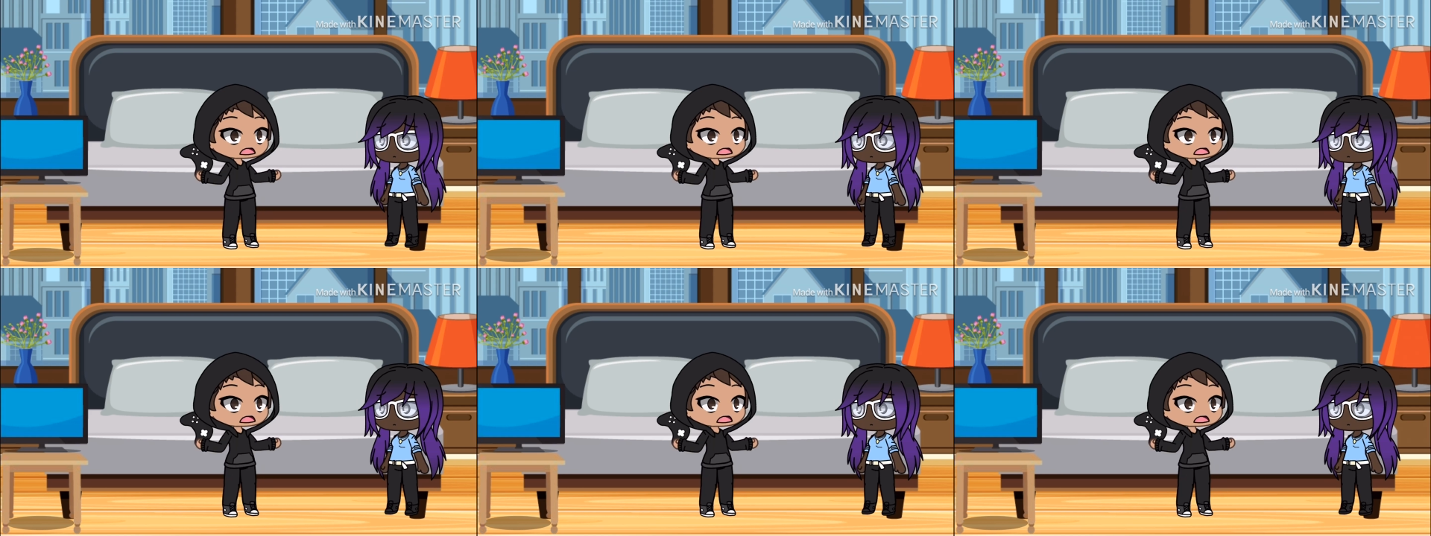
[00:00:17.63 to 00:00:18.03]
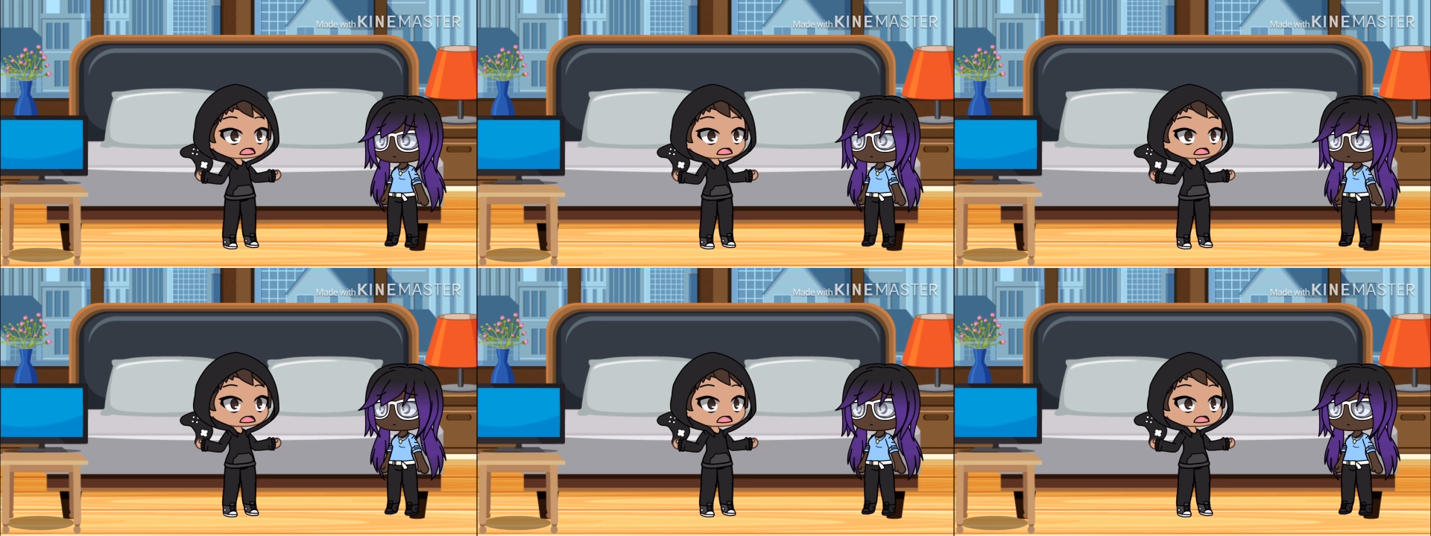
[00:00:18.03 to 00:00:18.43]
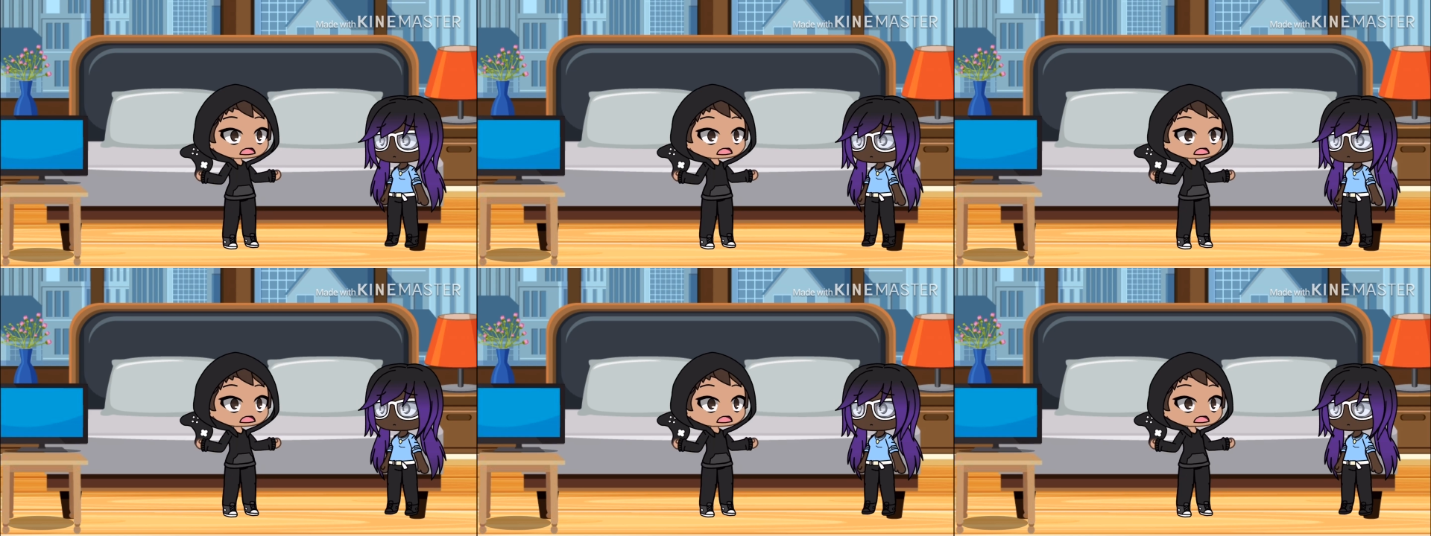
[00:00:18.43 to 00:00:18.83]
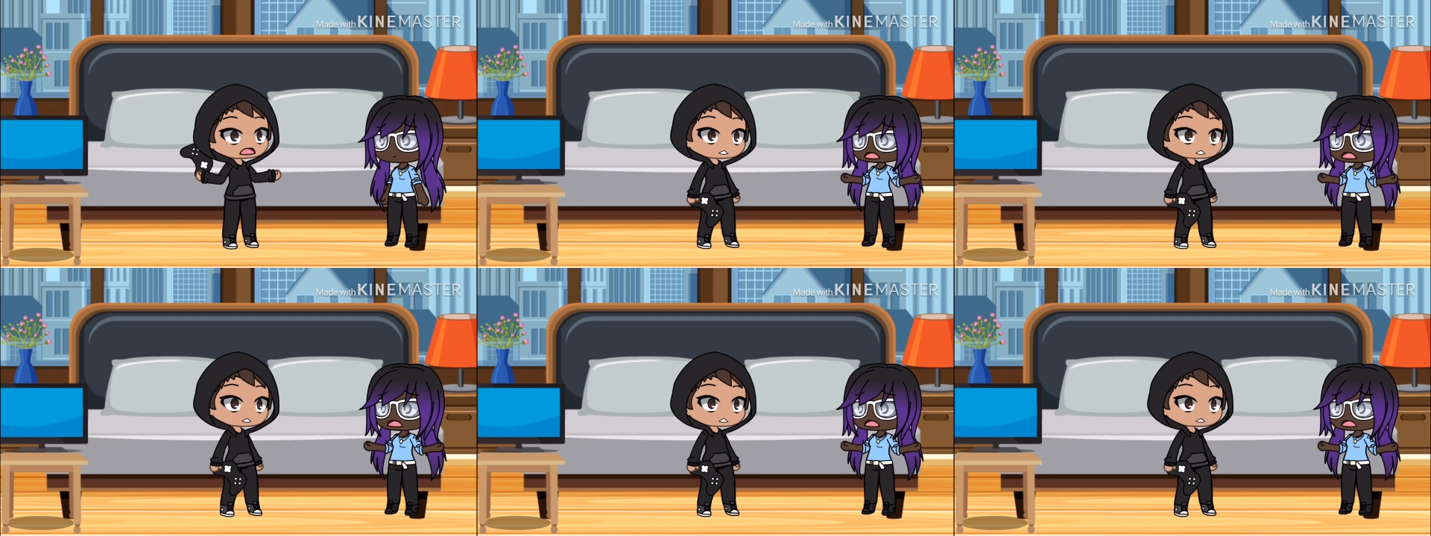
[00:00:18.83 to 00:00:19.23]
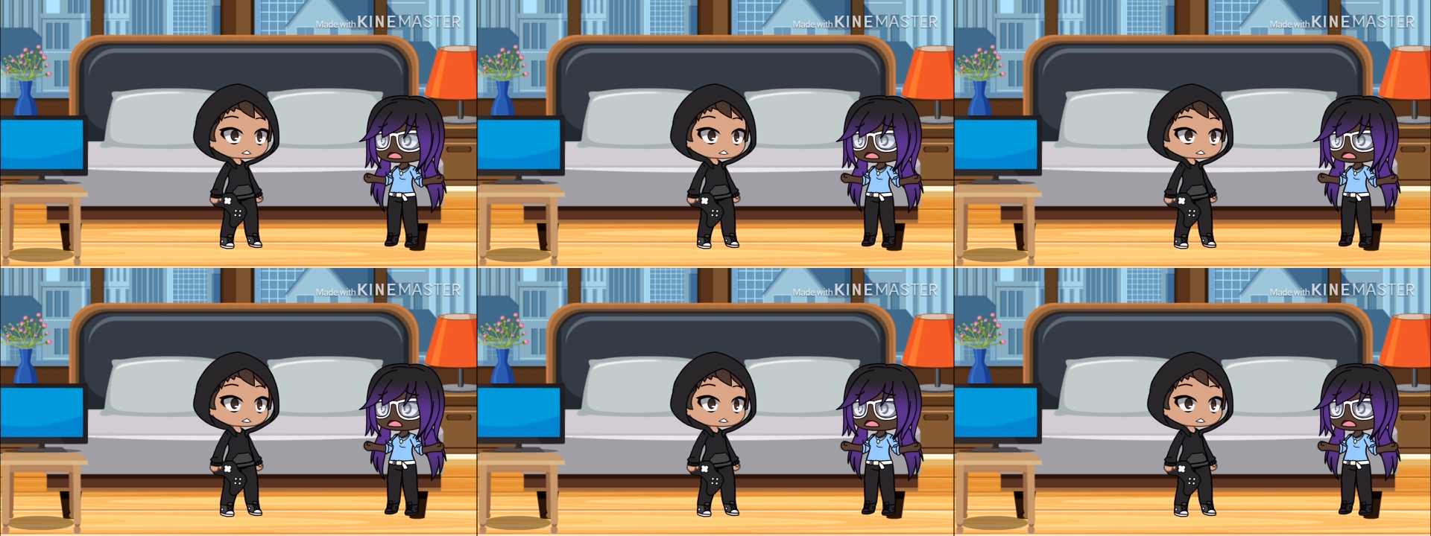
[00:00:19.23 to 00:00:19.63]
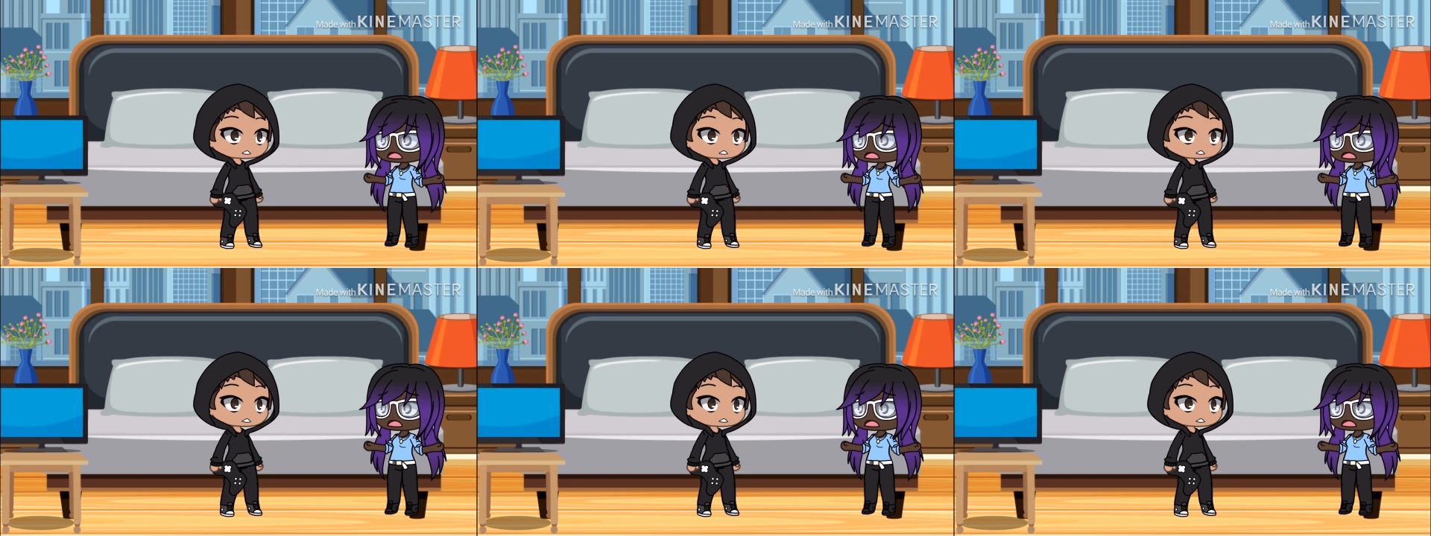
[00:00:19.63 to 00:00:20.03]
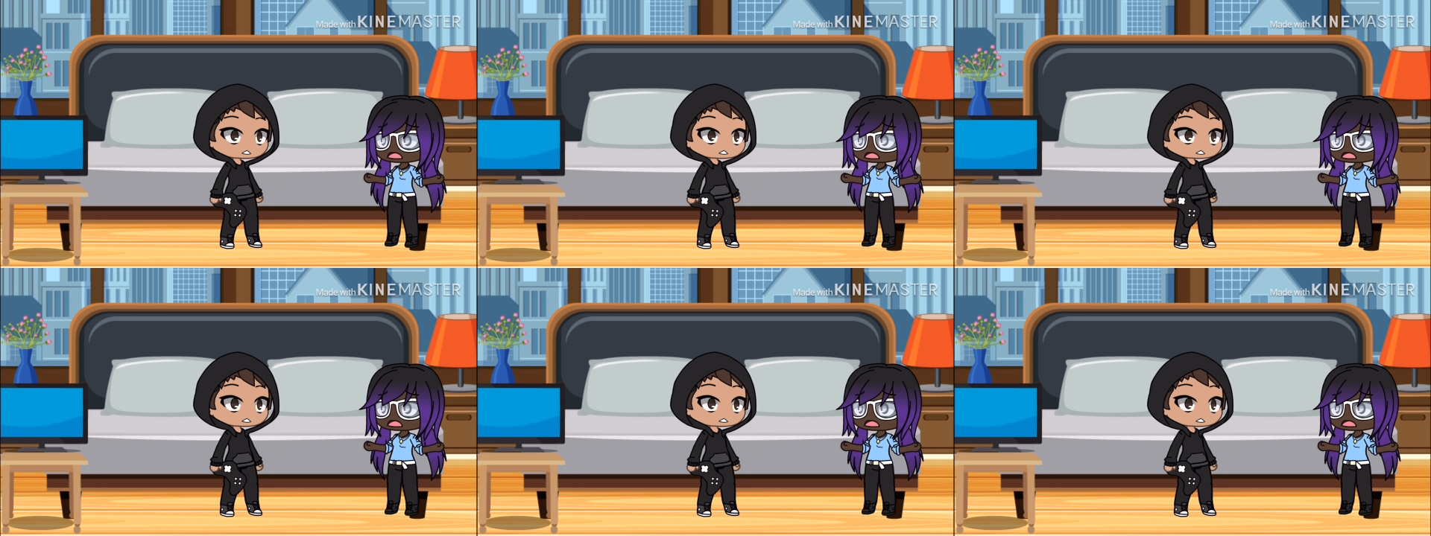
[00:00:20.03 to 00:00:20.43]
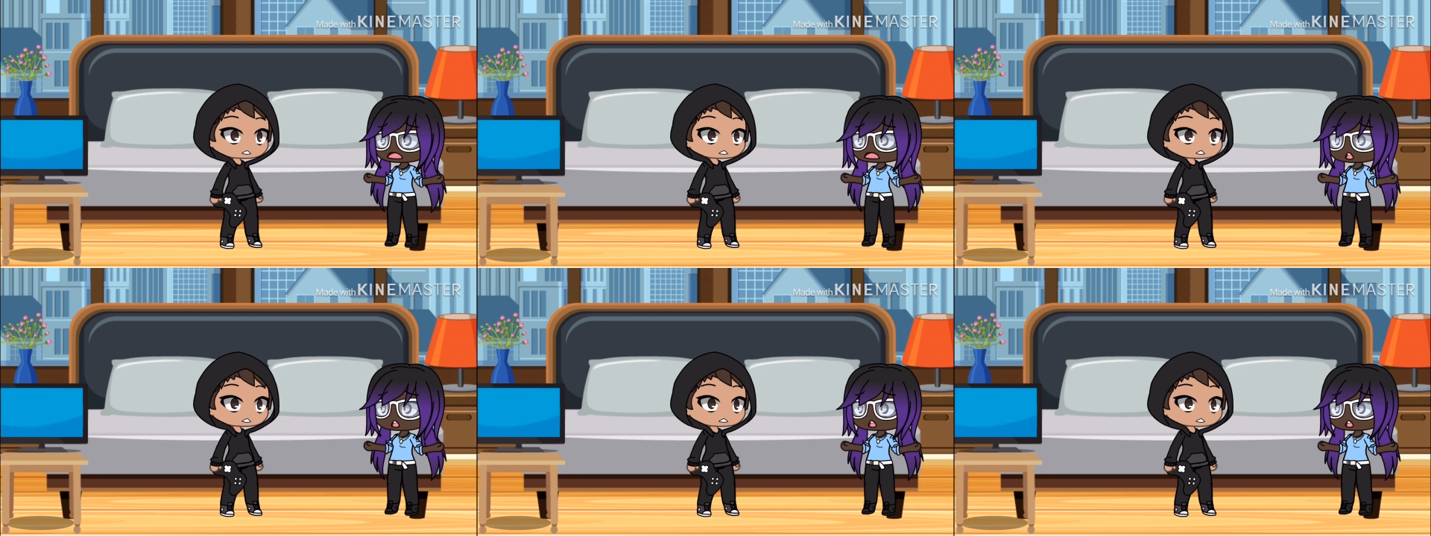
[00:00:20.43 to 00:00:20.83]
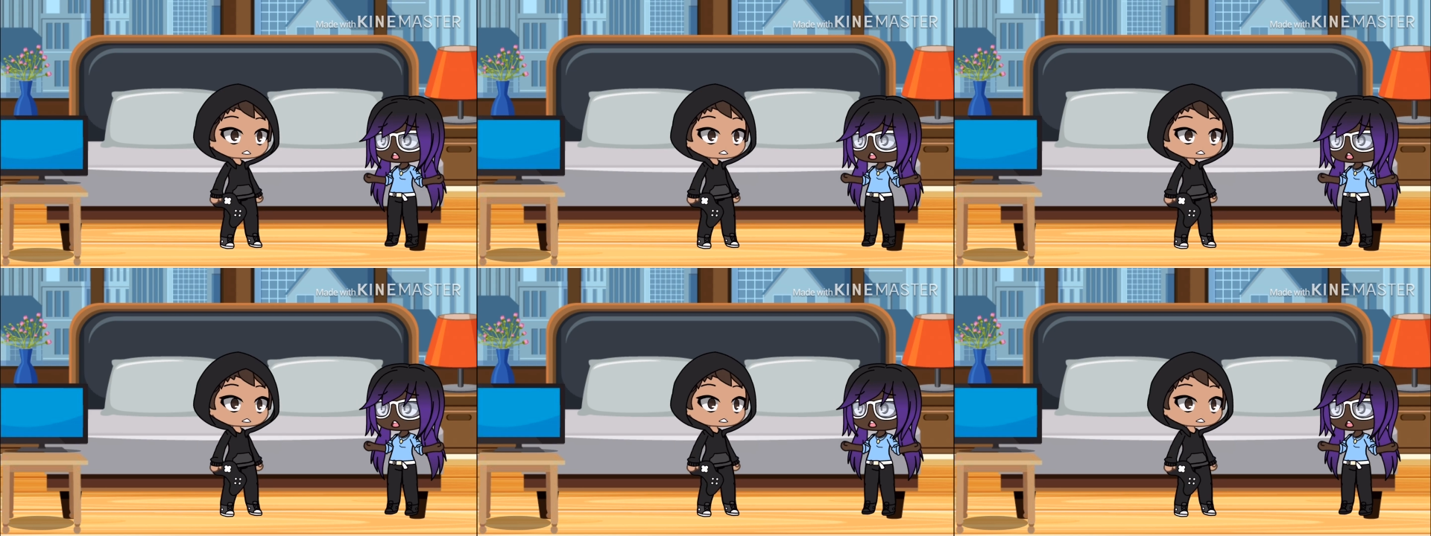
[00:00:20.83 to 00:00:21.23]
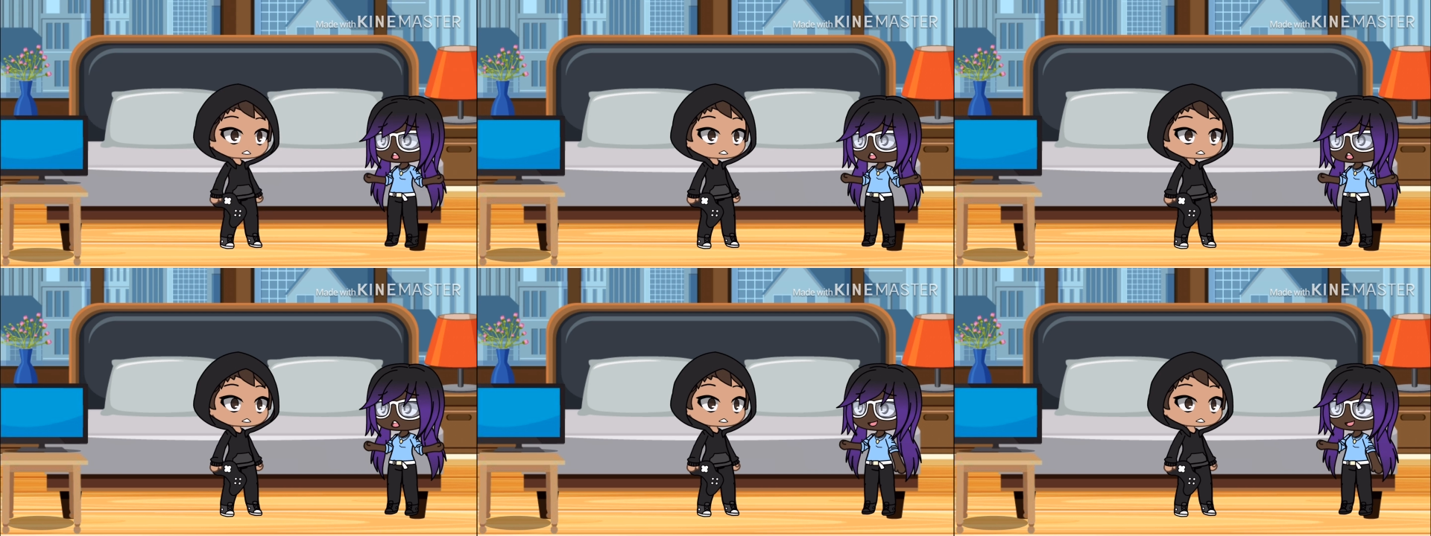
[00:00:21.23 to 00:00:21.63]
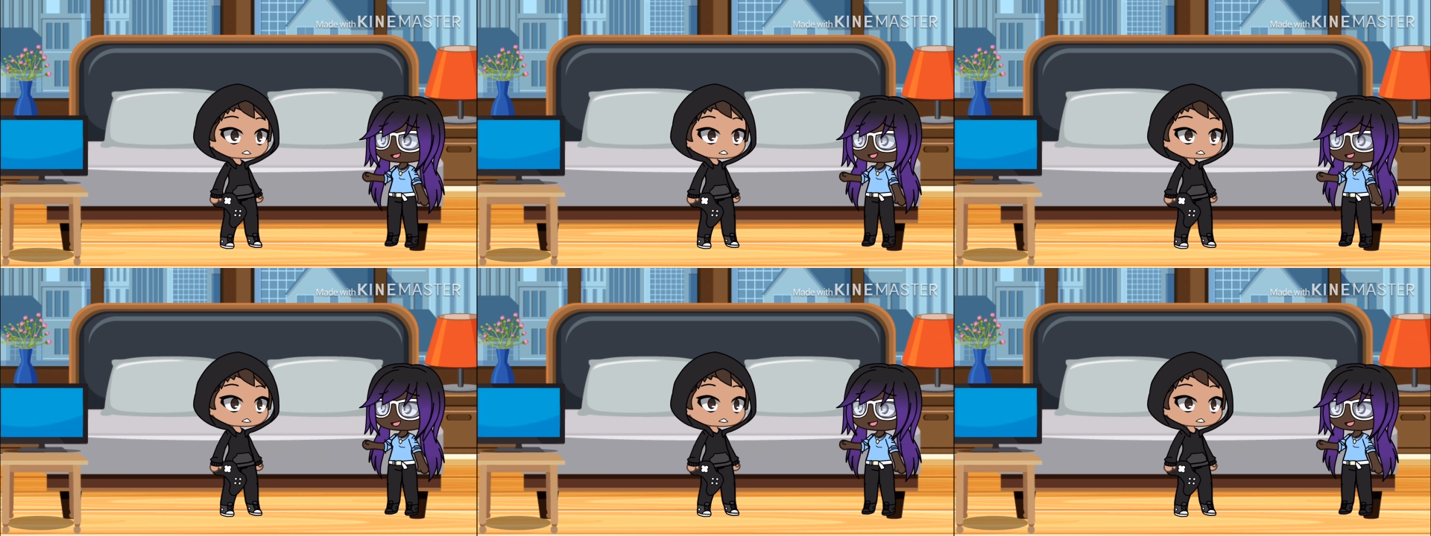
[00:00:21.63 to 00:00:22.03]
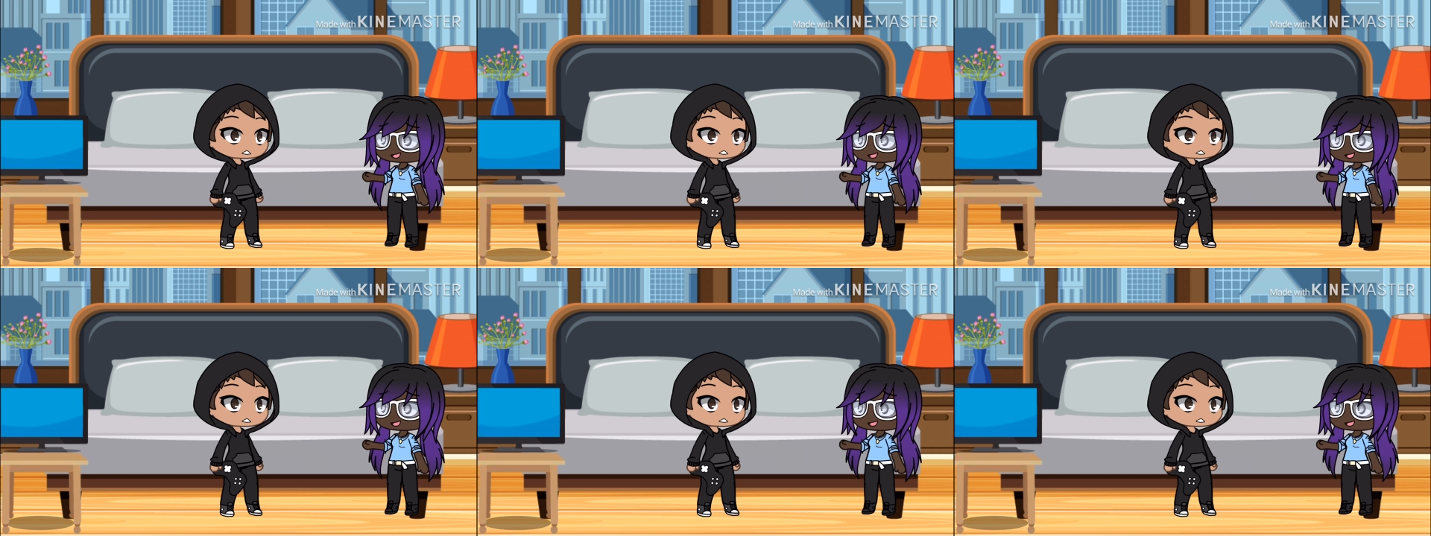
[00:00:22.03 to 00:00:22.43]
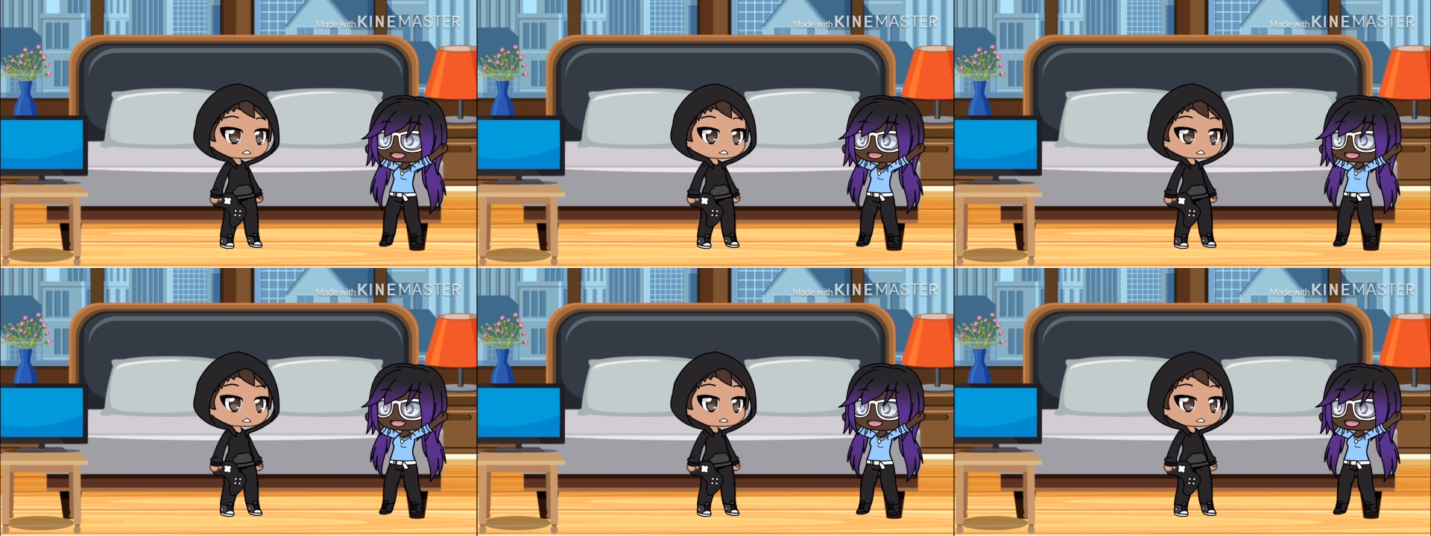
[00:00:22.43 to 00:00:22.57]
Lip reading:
Nobody's mouth can be seen.